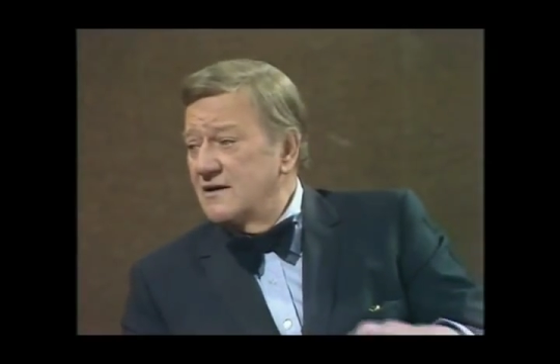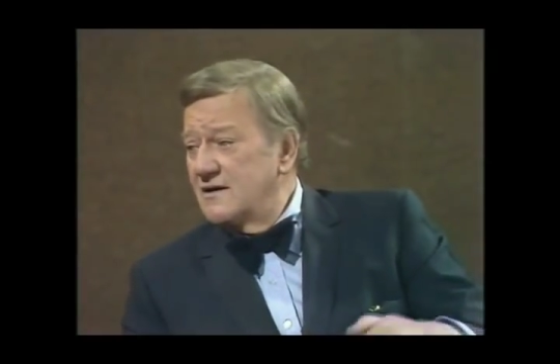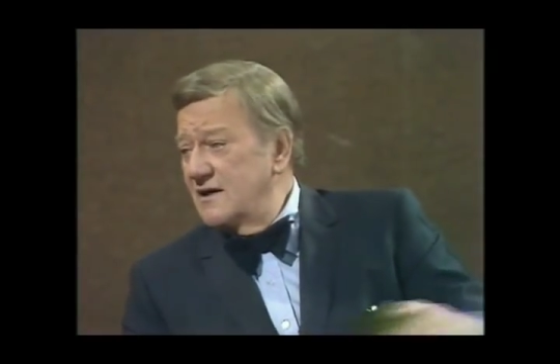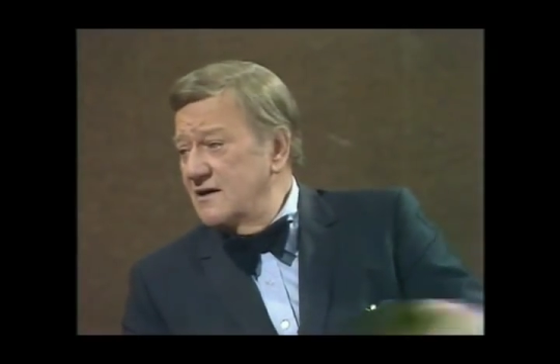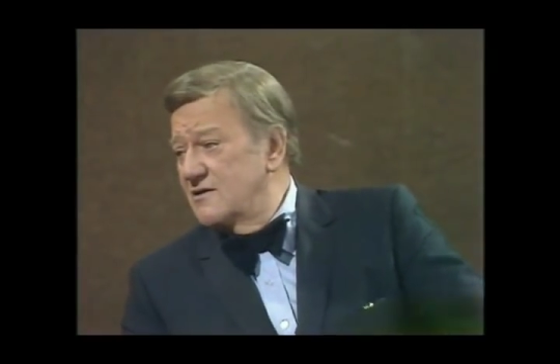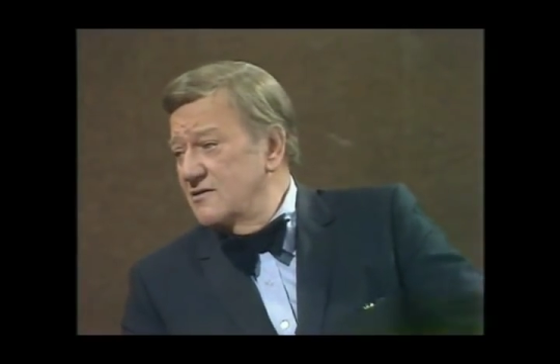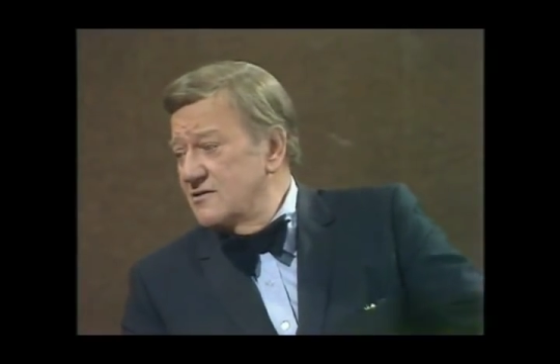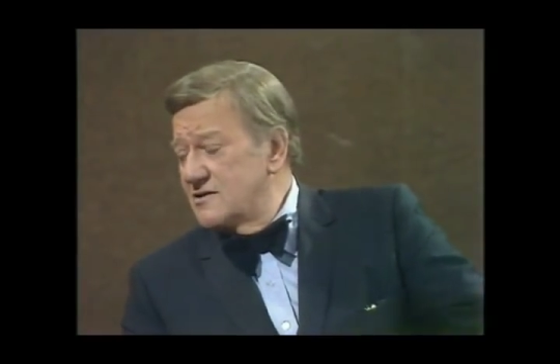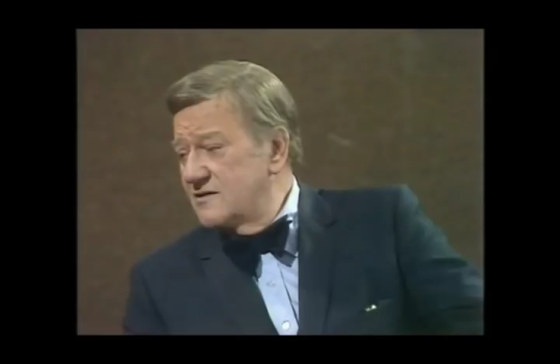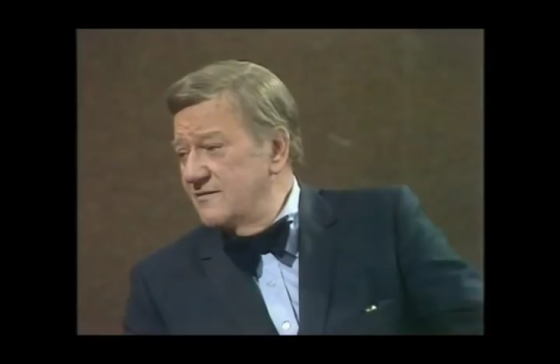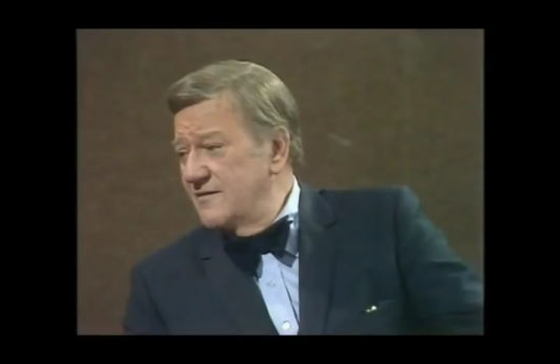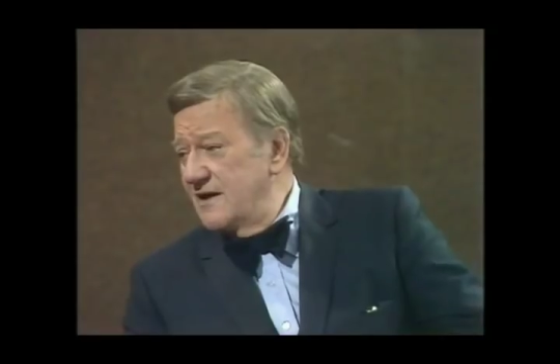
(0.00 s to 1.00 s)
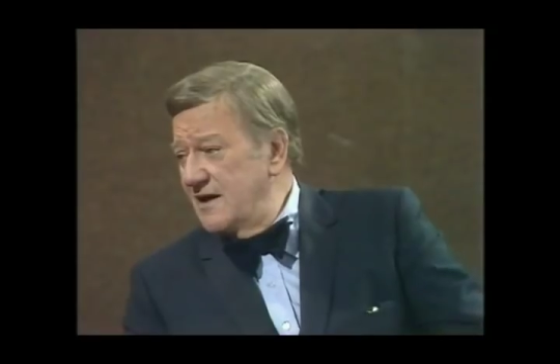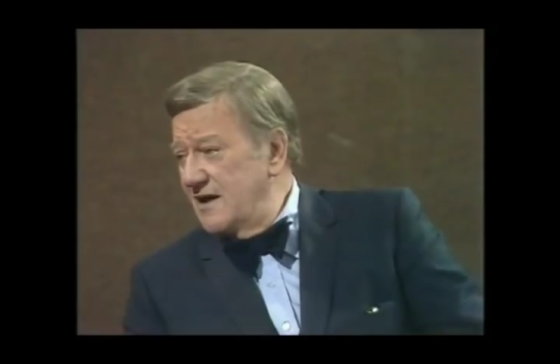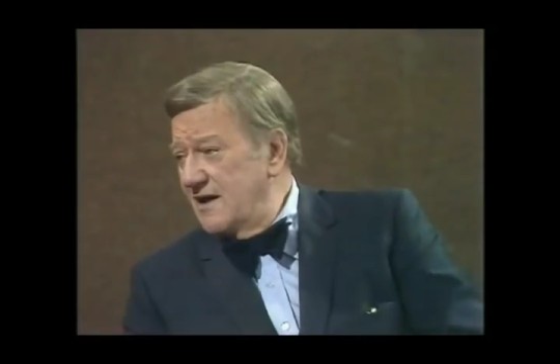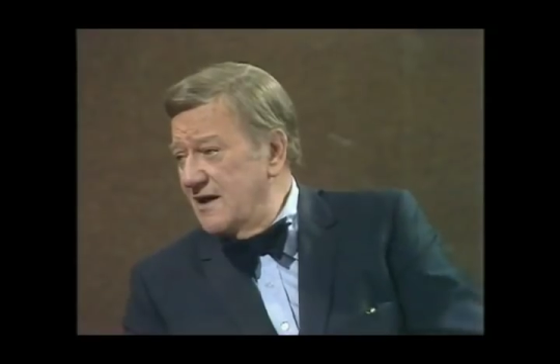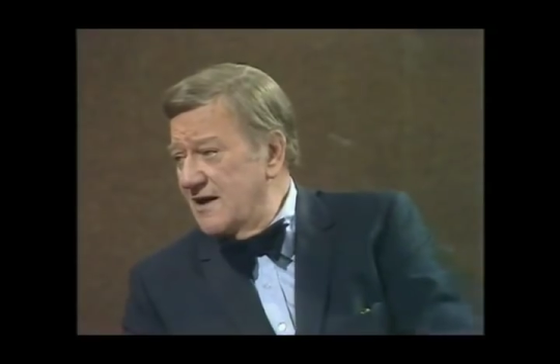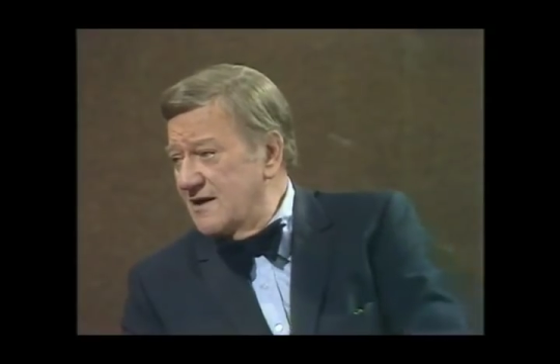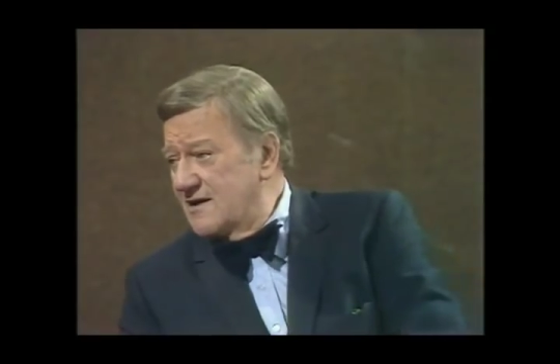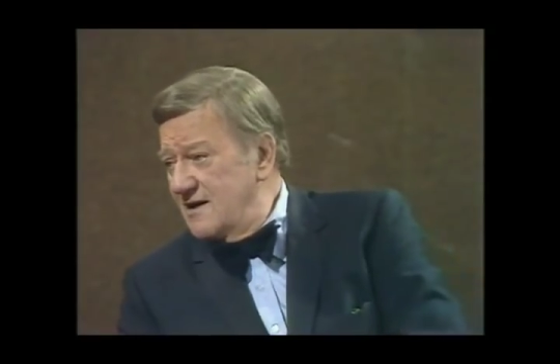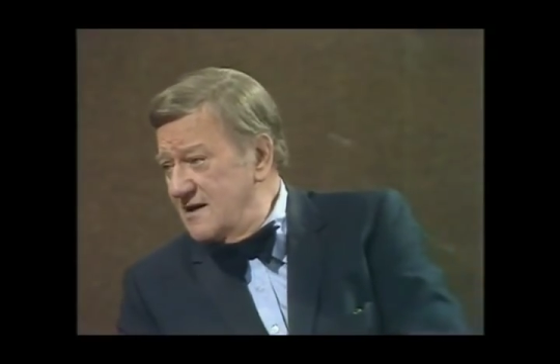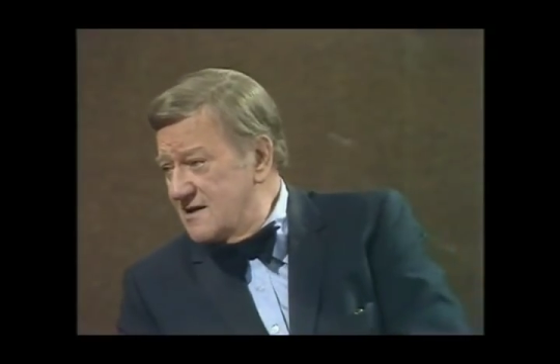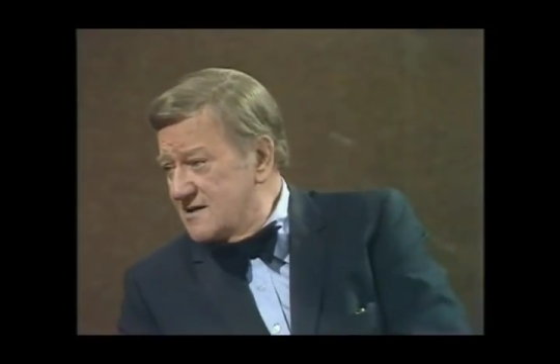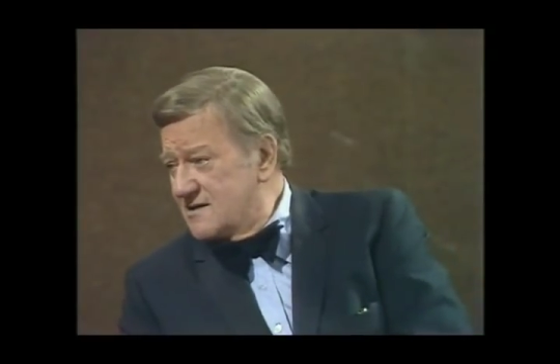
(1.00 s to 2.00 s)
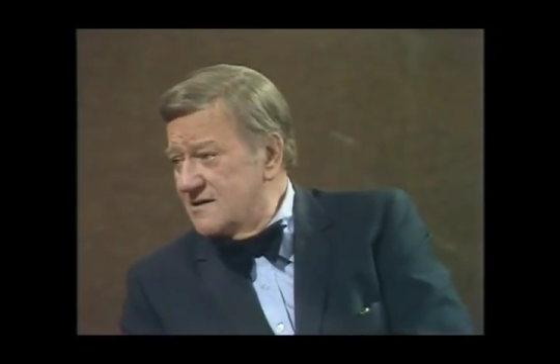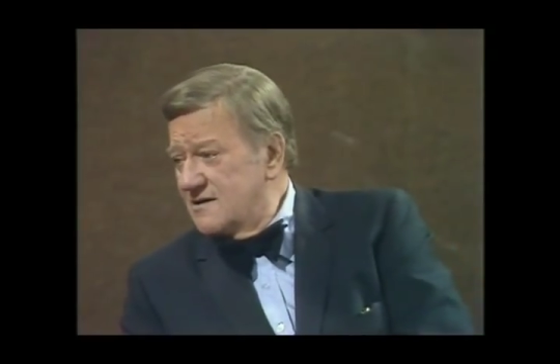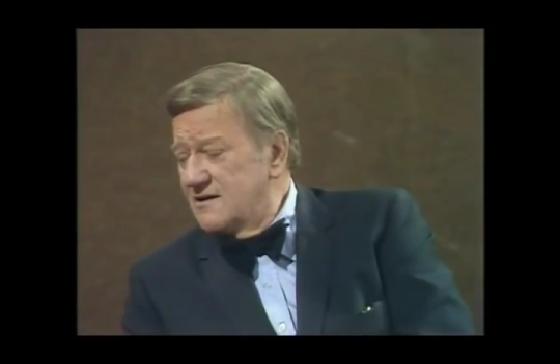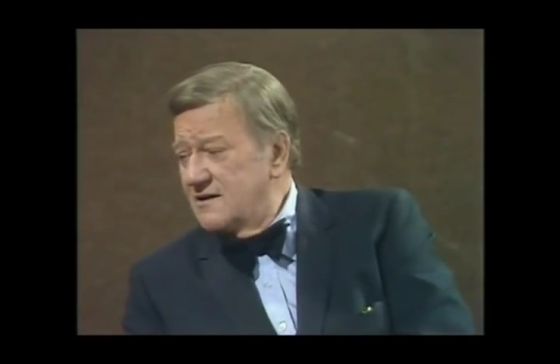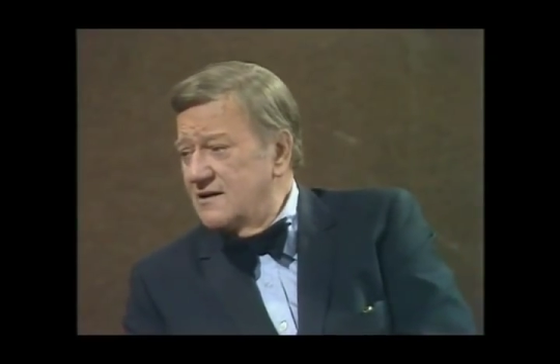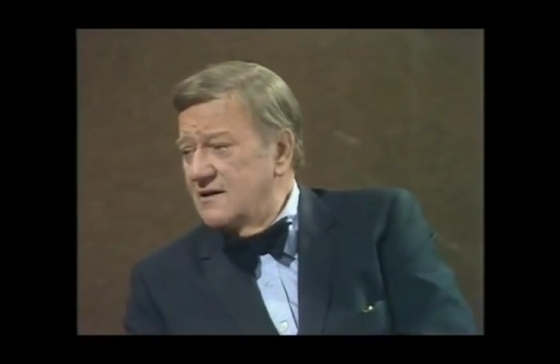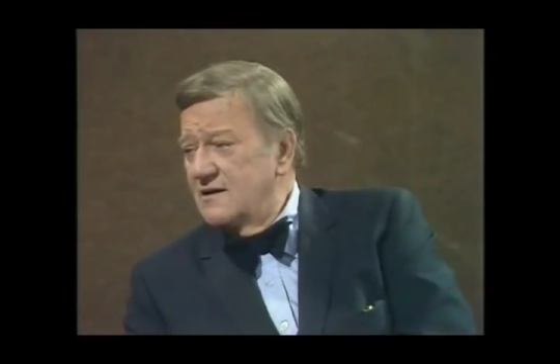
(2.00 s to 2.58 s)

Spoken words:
did do some idiotic things. Mm.